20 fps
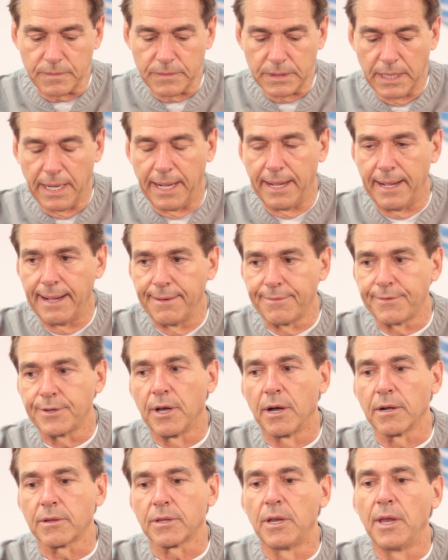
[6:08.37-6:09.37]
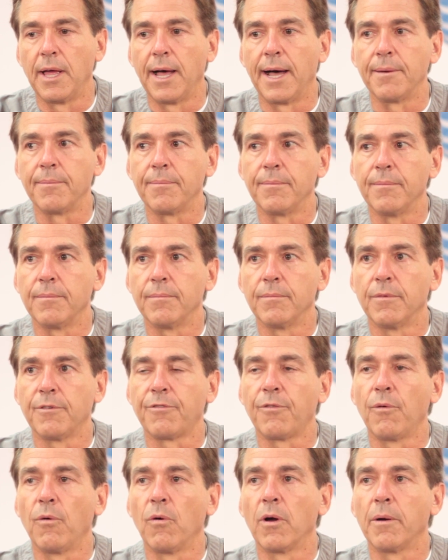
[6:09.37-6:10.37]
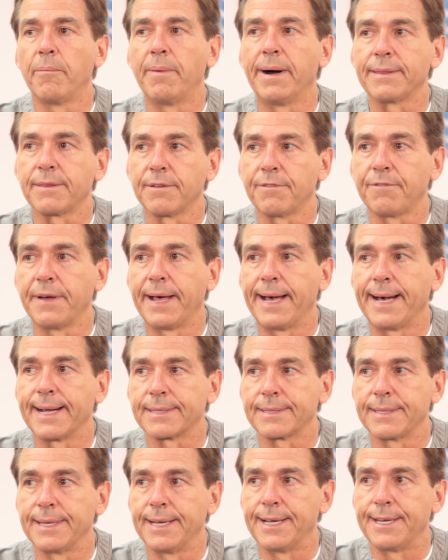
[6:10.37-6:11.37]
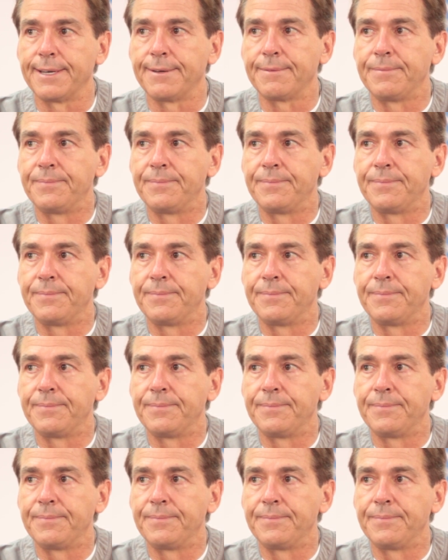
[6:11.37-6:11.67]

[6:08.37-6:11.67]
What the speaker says: I've talked a lot before about the fact that